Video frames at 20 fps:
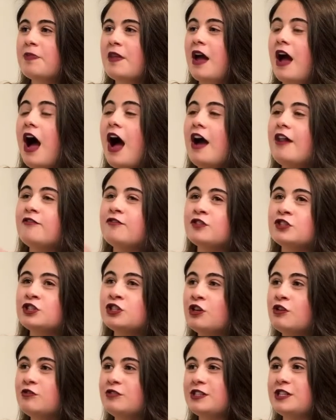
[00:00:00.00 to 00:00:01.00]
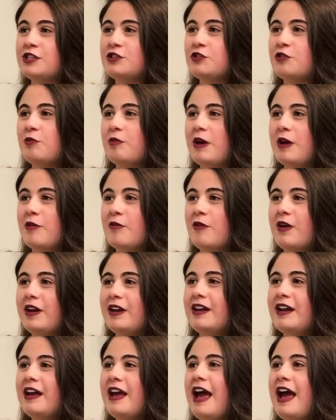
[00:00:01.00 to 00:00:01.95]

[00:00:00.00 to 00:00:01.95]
I've chosen to wear one.